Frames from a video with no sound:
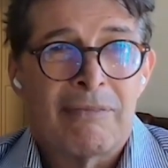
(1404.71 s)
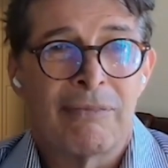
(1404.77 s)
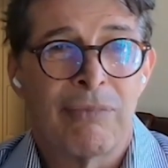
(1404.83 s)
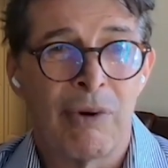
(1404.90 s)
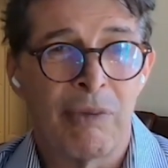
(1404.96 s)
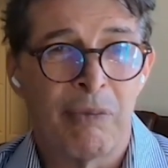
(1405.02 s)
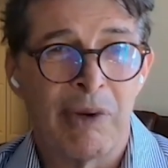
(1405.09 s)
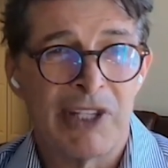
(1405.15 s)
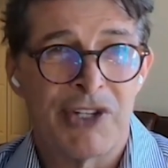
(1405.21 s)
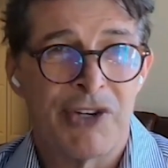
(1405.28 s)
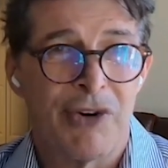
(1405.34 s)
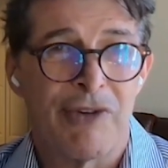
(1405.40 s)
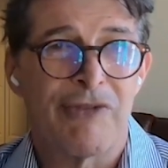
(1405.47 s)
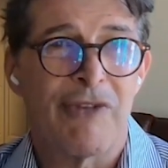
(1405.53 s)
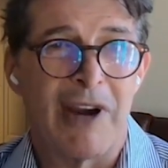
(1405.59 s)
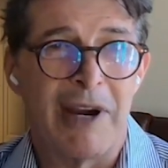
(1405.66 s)
What's
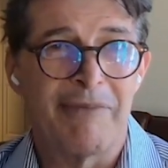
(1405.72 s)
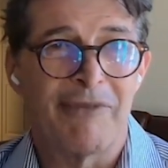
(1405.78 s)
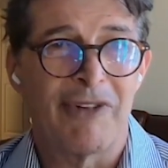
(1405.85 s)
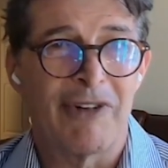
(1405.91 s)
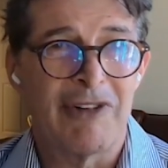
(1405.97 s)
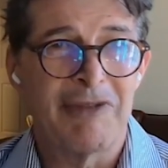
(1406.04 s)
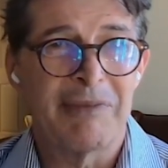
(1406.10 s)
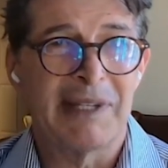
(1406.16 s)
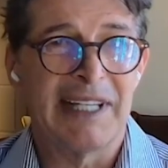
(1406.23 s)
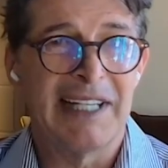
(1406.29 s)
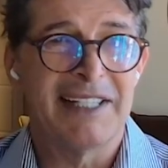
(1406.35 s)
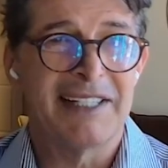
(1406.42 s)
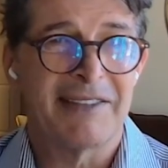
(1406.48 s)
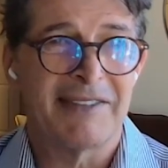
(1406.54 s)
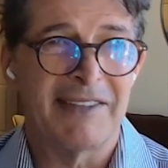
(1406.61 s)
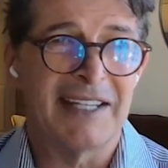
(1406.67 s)
your frame for even
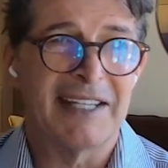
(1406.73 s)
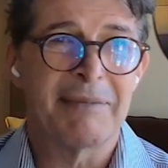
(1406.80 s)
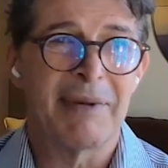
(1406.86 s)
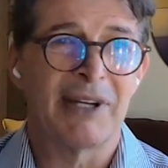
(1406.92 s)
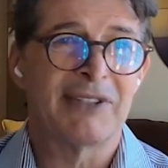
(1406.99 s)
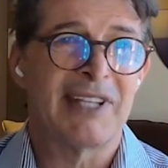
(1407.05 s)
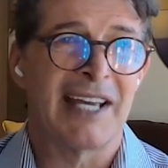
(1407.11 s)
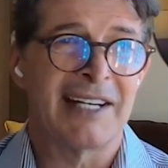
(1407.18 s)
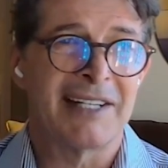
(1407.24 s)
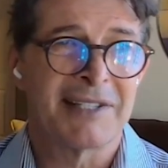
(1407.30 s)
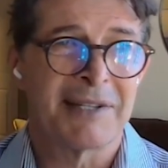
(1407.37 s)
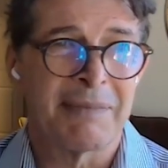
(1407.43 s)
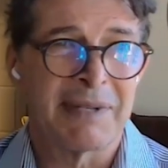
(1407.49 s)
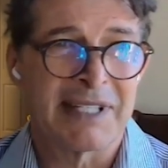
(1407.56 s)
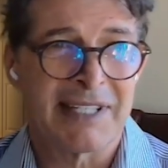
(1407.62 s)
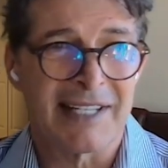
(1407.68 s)
beginning to think about that as
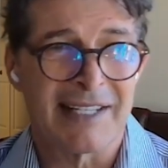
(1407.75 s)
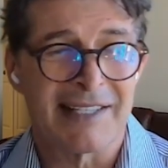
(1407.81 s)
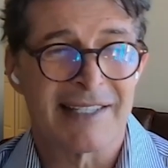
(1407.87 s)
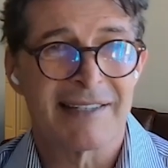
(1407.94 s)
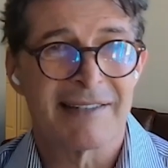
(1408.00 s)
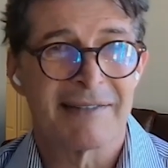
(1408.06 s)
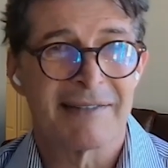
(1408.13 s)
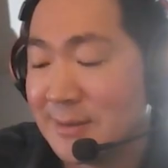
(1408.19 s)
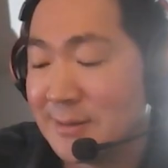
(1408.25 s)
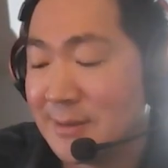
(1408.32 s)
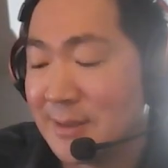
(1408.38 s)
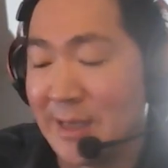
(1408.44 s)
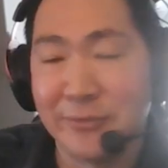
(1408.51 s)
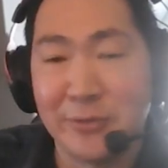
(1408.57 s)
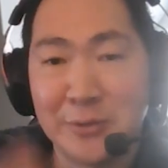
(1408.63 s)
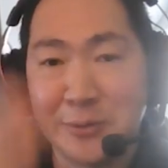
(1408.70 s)
a business?
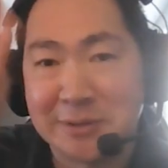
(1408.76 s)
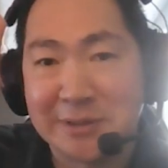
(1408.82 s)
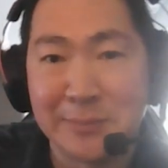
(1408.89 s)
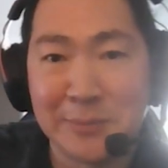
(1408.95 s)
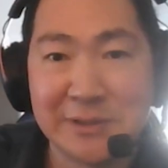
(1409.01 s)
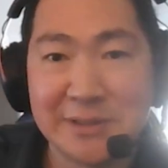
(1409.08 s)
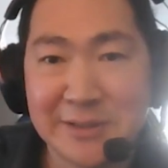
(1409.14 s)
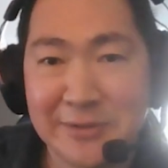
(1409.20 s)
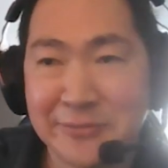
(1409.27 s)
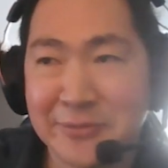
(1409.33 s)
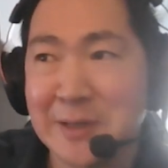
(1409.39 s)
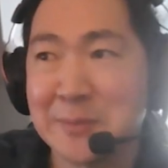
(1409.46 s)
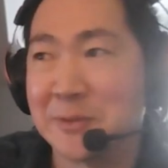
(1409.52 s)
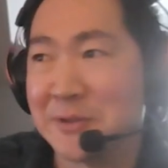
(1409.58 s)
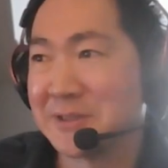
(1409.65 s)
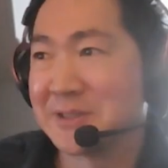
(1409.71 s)
I have a whole separate set of
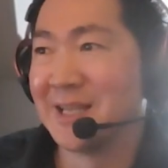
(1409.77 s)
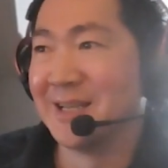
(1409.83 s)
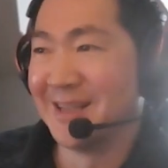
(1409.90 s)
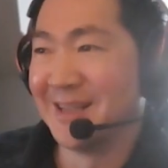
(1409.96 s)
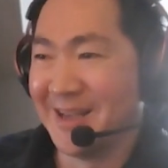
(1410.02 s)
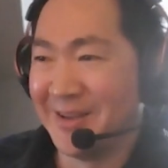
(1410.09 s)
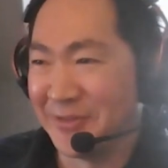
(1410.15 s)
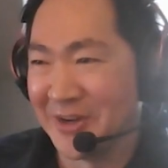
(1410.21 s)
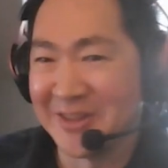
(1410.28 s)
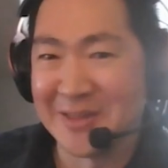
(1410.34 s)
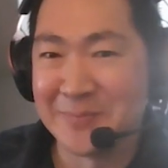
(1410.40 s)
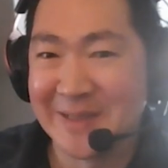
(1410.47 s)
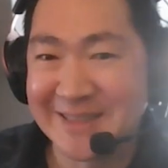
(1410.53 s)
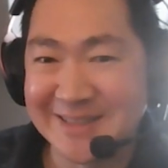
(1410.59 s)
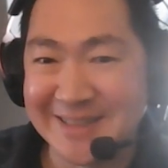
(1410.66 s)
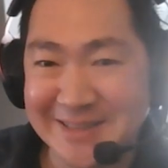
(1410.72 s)
frameworks for the
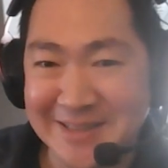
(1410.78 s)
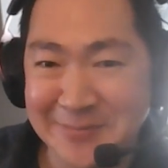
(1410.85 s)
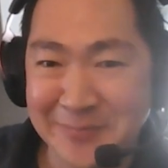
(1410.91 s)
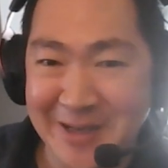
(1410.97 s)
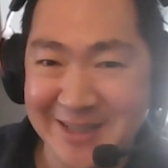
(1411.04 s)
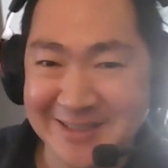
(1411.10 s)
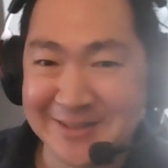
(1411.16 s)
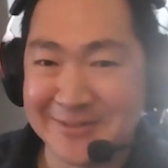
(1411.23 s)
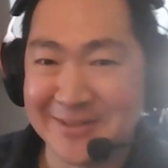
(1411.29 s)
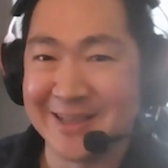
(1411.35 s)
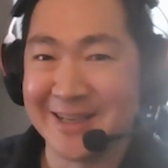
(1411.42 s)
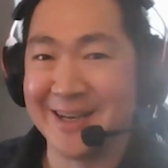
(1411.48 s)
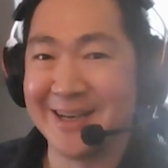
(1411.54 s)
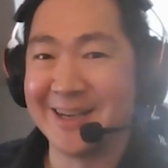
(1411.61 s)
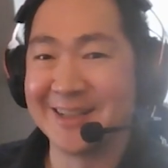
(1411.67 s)
business impact of AI.